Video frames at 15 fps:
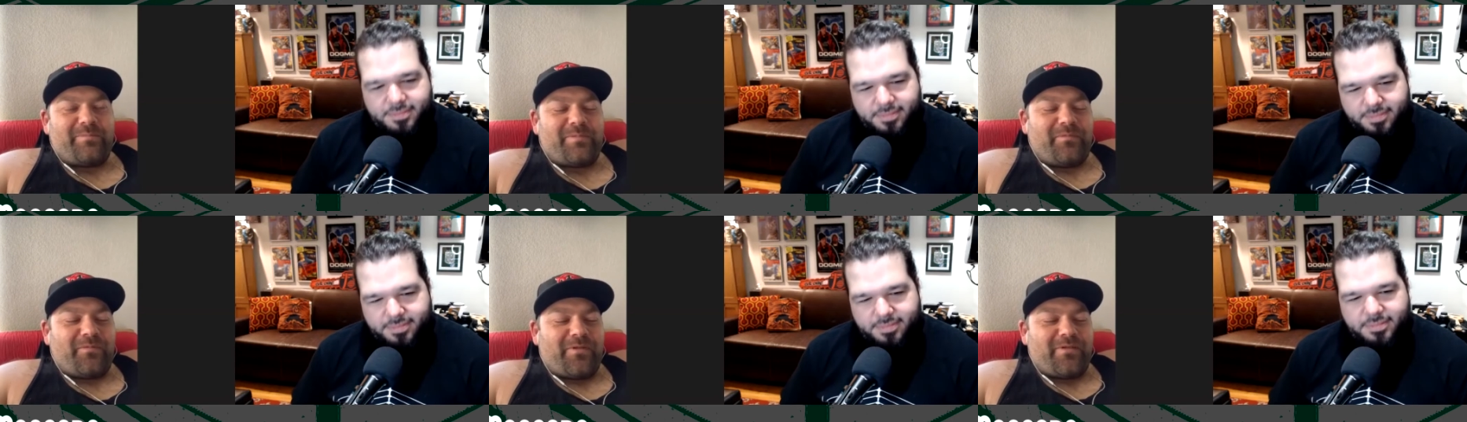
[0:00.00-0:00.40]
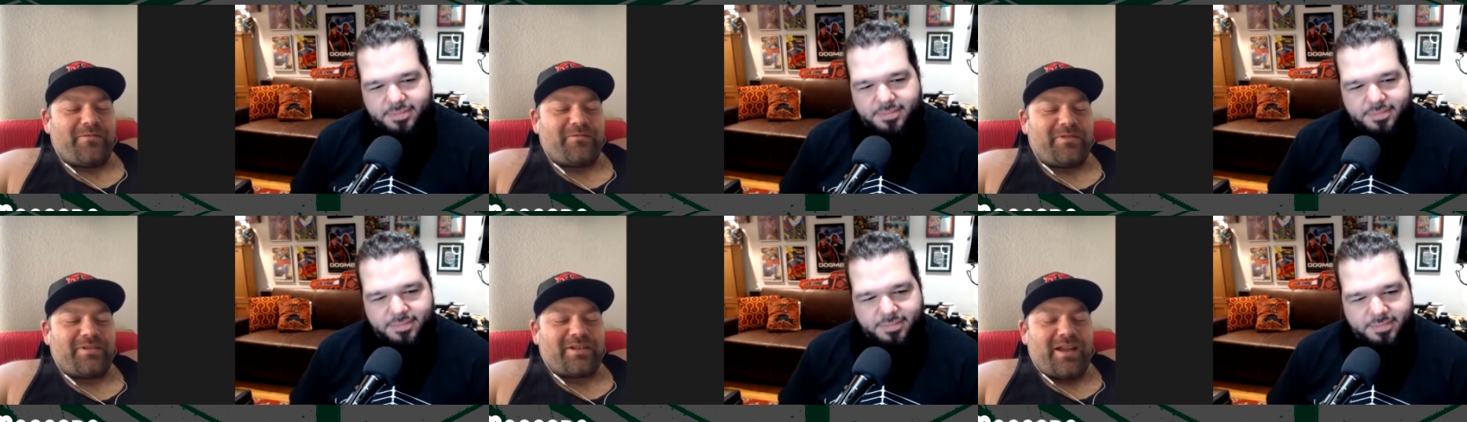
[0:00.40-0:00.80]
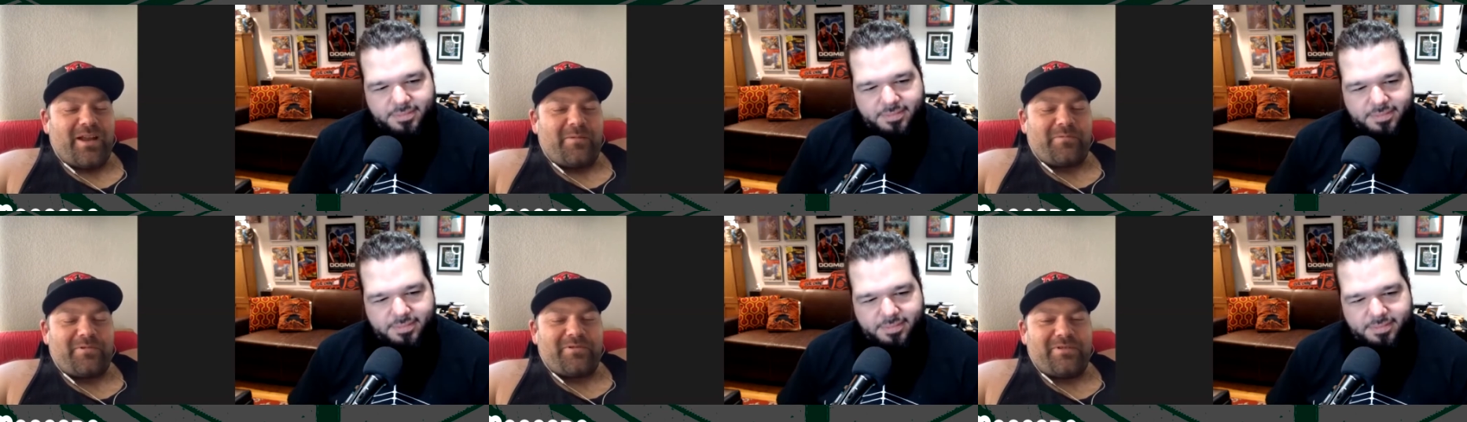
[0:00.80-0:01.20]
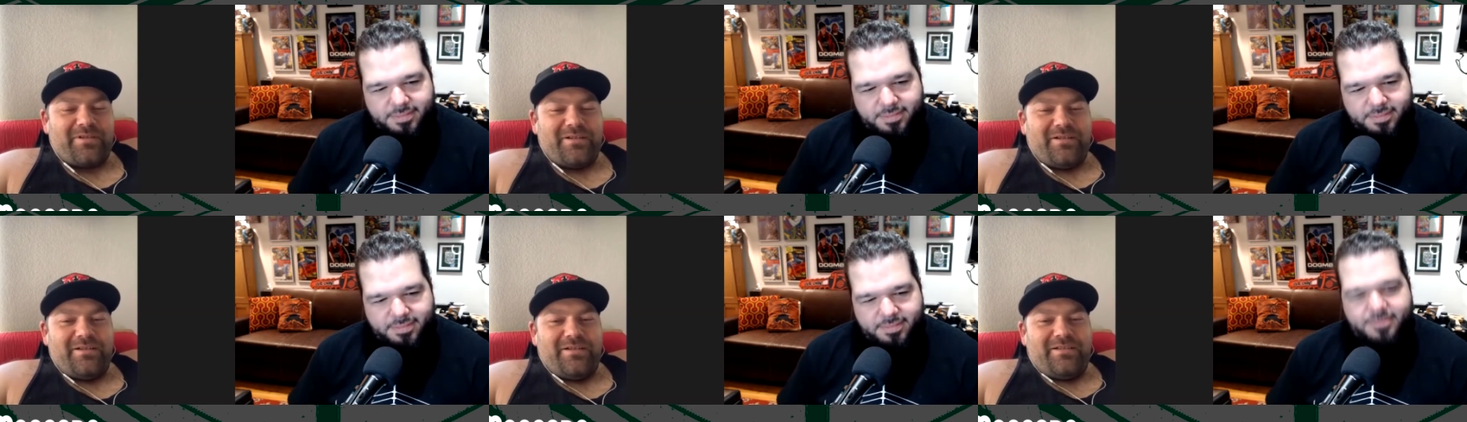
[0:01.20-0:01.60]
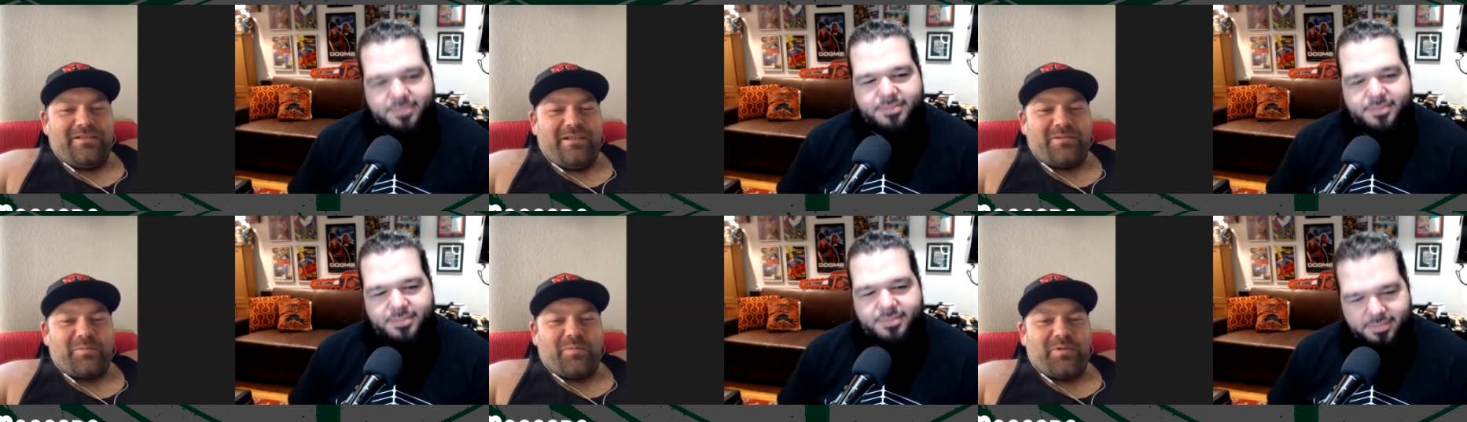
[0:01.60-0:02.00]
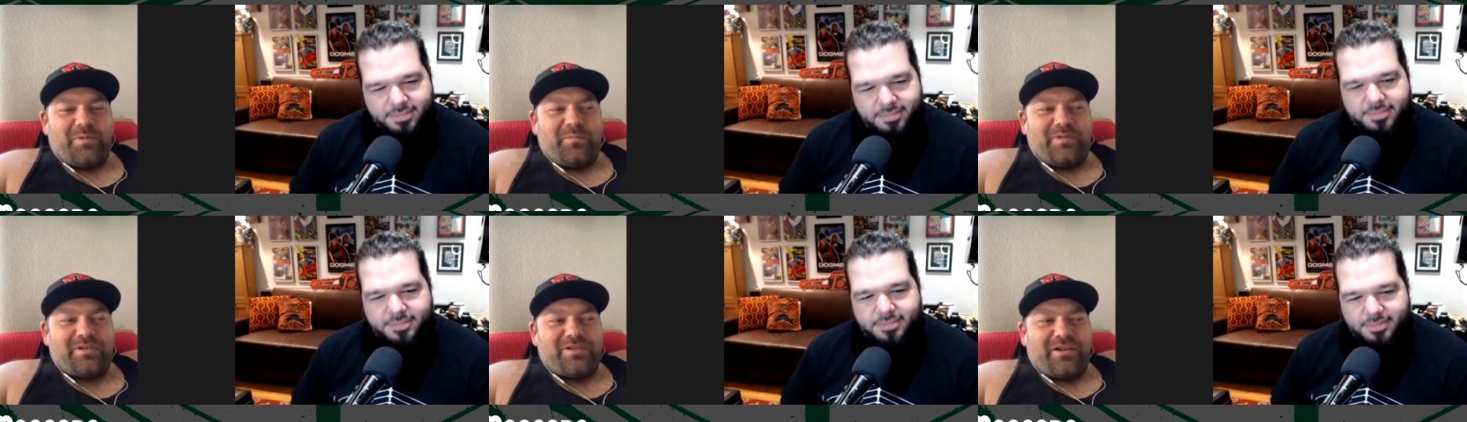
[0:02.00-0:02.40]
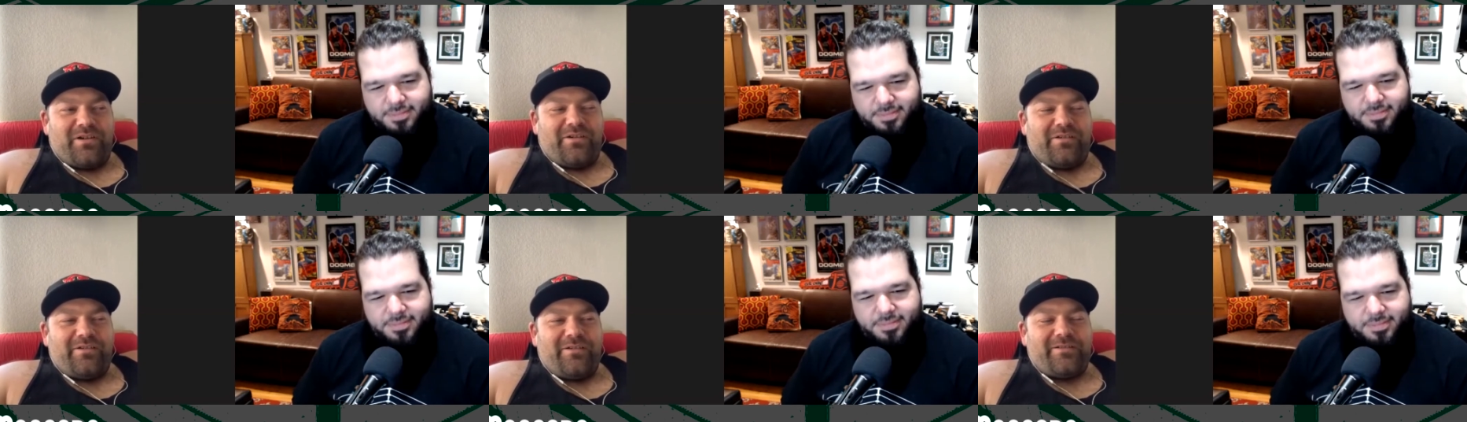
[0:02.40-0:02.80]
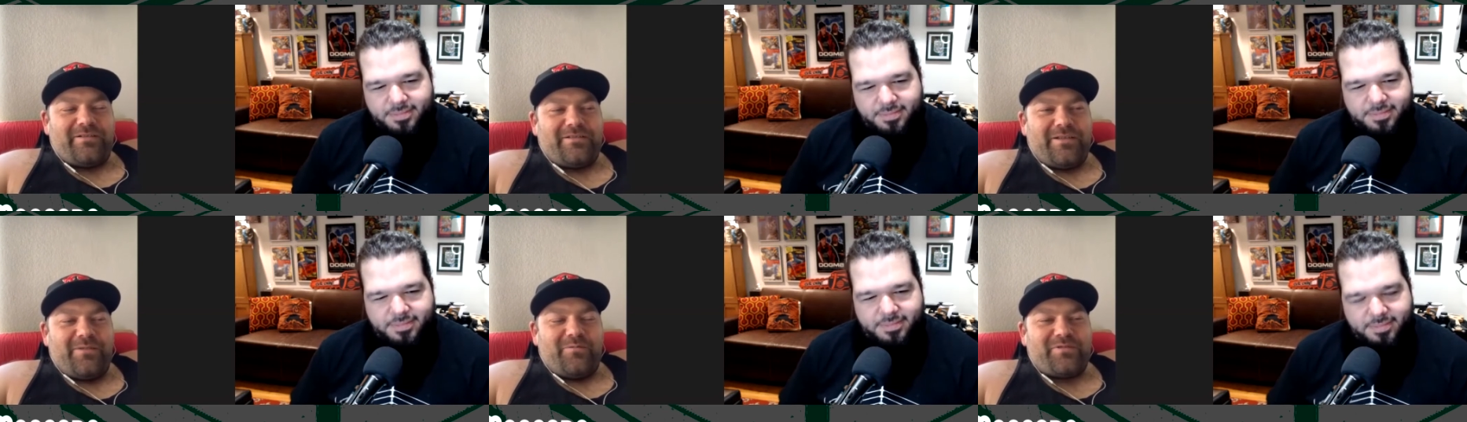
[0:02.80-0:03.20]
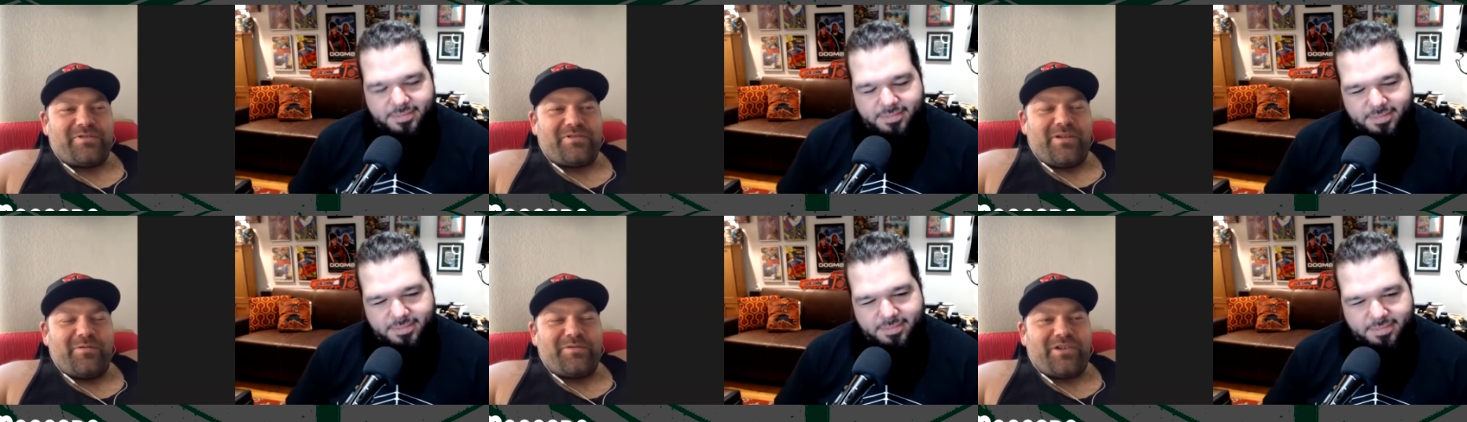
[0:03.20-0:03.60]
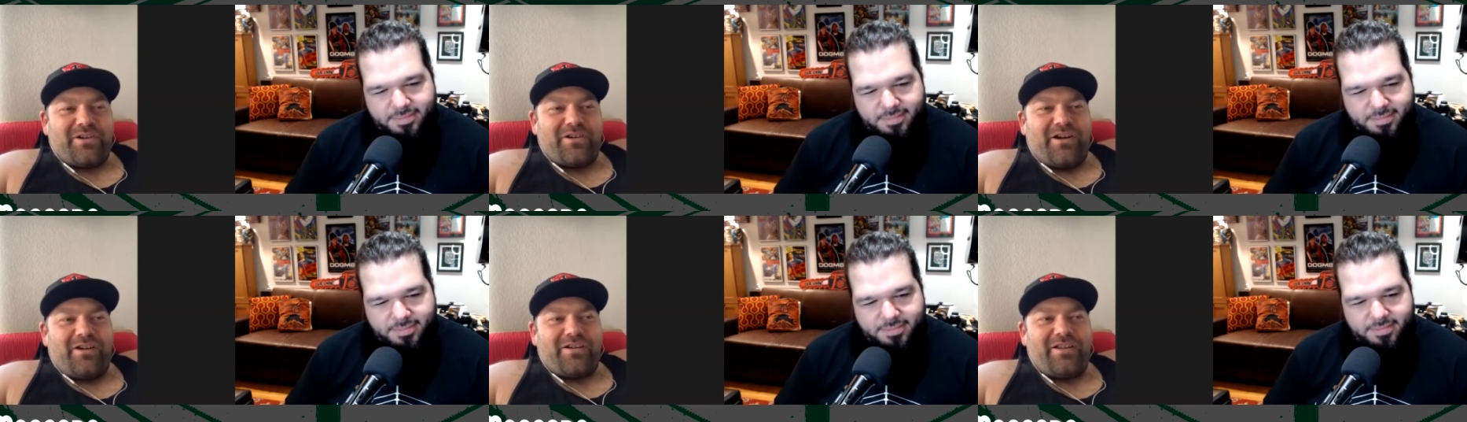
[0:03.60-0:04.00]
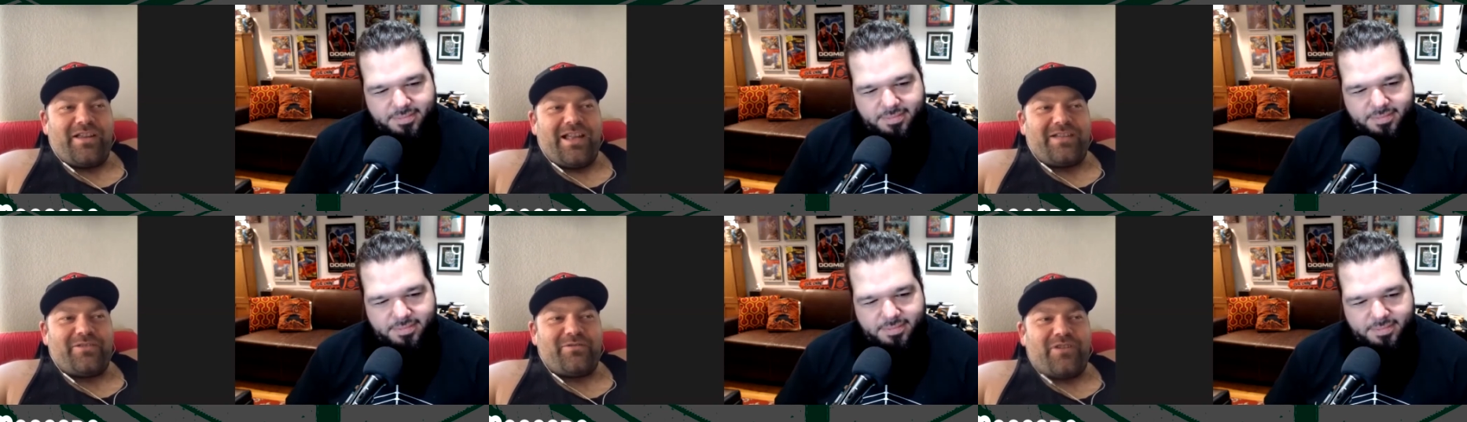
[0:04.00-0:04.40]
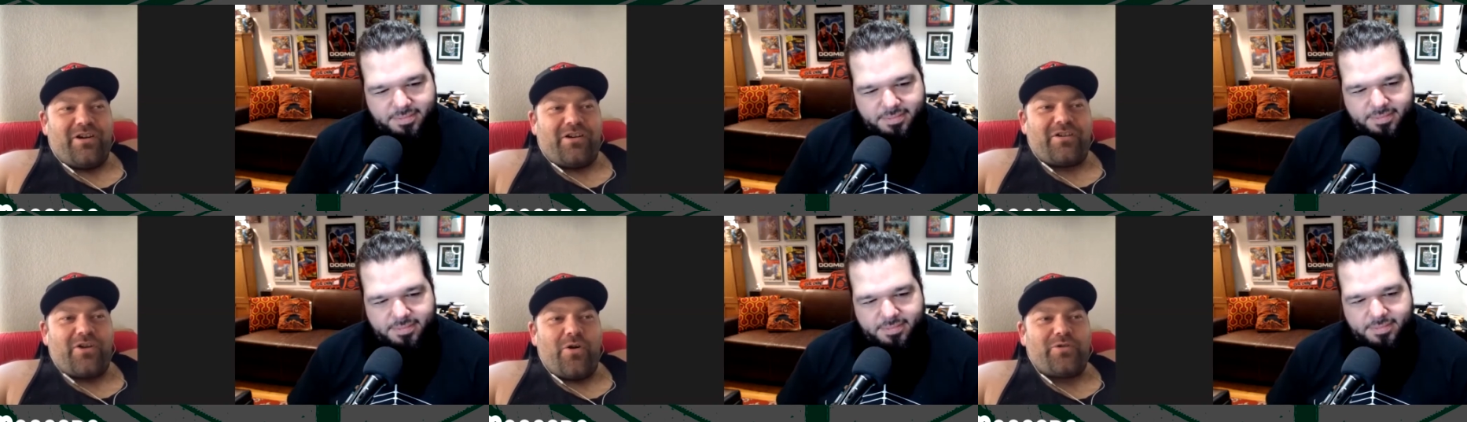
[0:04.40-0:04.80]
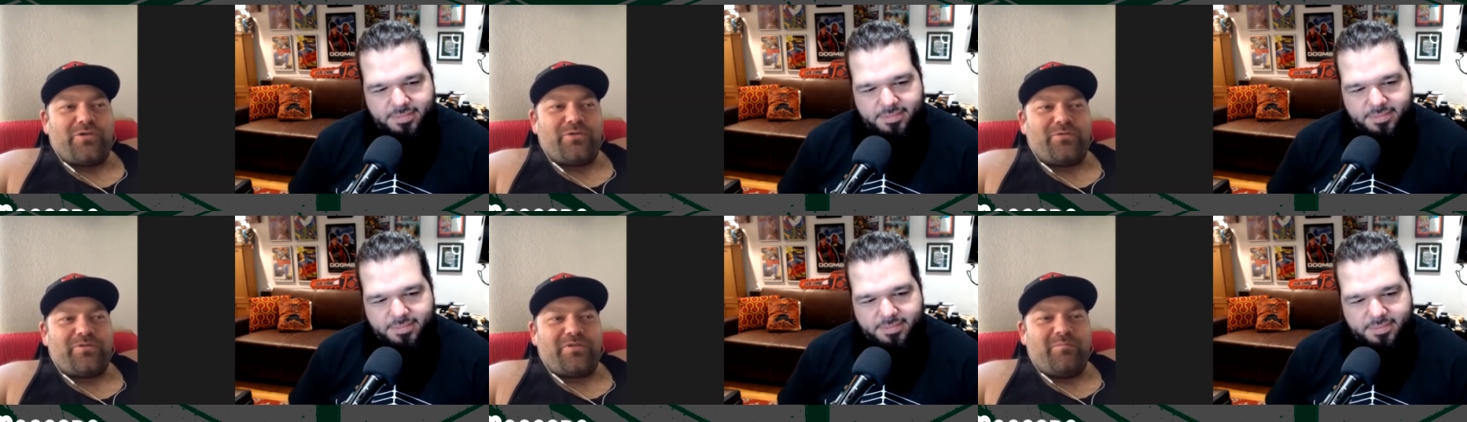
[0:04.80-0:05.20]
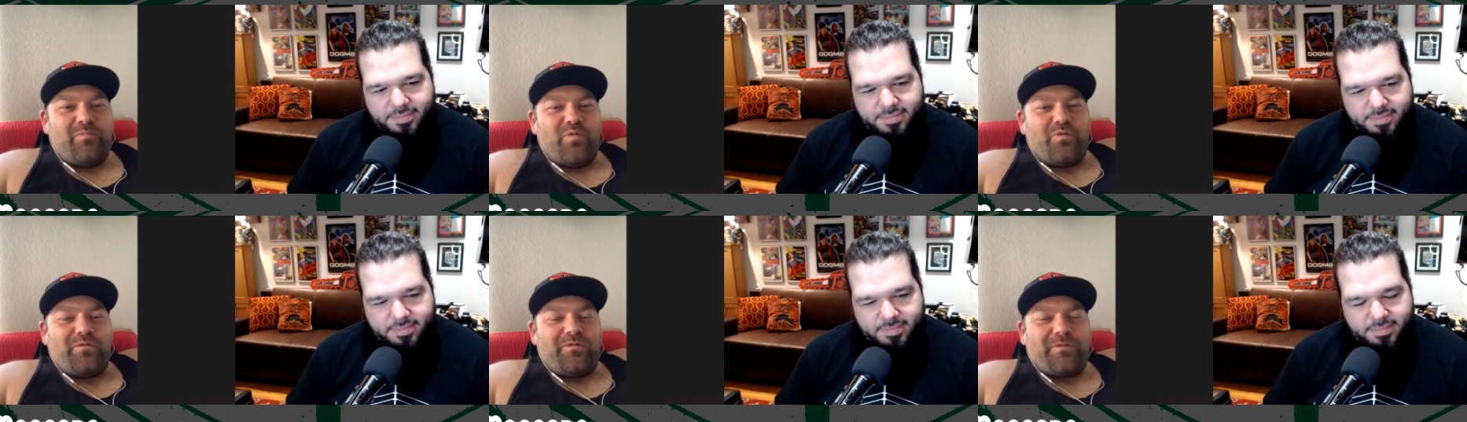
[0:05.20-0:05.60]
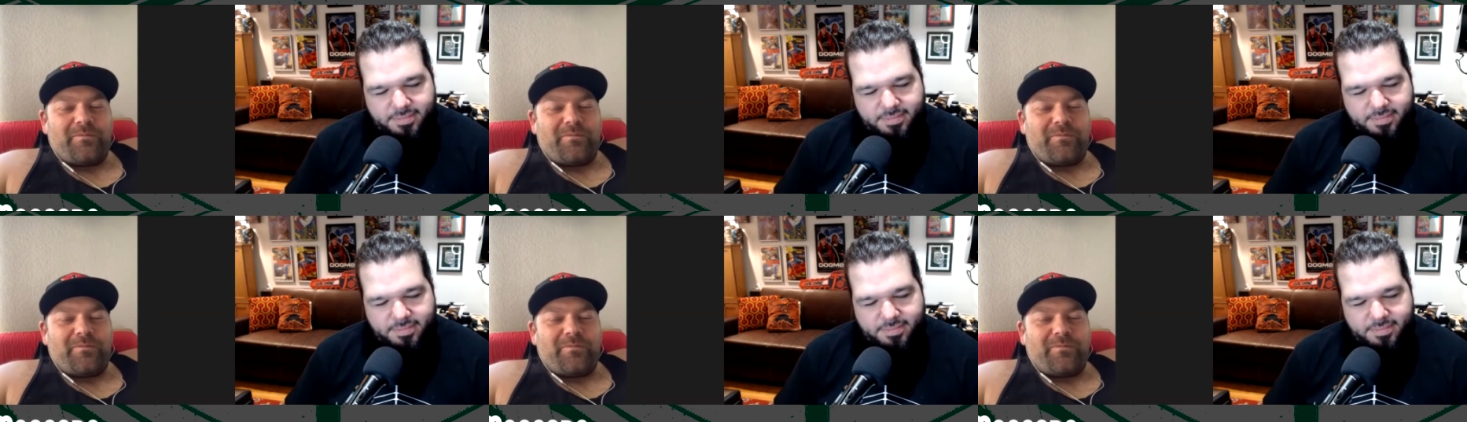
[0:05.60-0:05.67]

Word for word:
Speaker 1: in front of the camera. That's pretty much our uh, that was that was our our get to, our go to move.